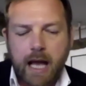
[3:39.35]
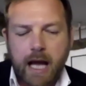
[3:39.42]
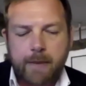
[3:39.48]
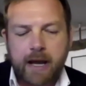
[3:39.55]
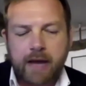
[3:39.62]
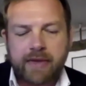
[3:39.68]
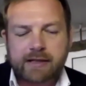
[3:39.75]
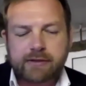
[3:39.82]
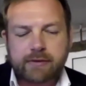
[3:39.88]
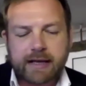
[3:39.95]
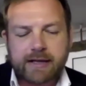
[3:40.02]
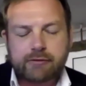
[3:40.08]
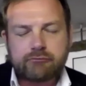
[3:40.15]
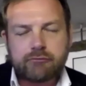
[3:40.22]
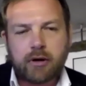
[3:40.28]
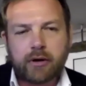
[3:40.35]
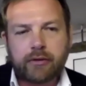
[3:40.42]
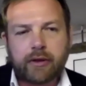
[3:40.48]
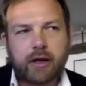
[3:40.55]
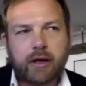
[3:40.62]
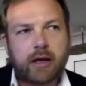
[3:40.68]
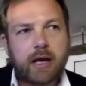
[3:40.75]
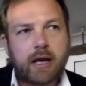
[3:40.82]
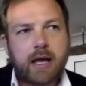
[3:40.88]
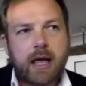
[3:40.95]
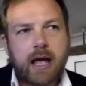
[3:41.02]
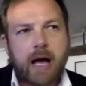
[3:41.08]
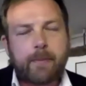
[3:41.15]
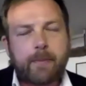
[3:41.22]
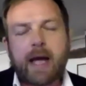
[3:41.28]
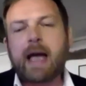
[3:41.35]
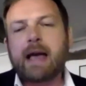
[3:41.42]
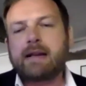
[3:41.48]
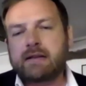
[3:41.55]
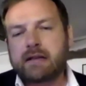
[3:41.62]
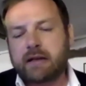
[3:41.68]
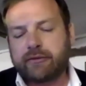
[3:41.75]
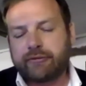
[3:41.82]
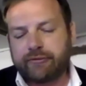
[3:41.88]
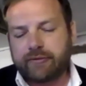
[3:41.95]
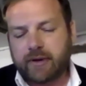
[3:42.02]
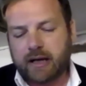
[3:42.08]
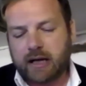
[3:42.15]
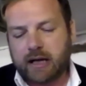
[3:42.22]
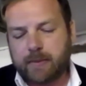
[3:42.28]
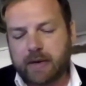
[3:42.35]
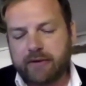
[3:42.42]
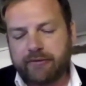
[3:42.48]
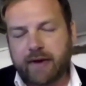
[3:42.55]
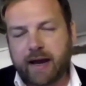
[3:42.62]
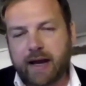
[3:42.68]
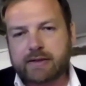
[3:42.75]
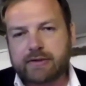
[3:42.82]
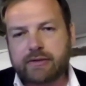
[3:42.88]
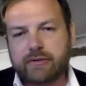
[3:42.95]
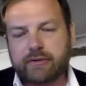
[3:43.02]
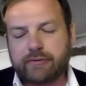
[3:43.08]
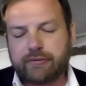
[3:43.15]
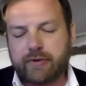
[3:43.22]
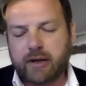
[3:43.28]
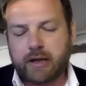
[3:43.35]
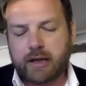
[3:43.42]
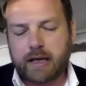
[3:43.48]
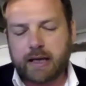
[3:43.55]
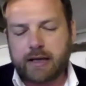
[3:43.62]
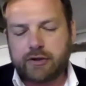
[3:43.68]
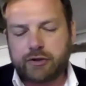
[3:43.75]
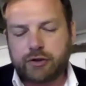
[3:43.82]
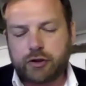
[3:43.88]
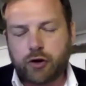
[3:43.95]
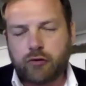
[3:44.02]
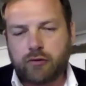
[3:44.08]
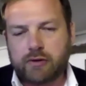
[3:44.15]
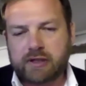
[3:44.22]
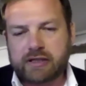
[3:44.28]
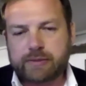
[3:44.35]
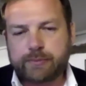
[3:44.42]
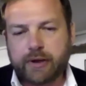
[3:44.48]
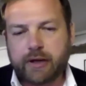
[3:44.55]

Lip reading: And that's rather a passive effect of insurance.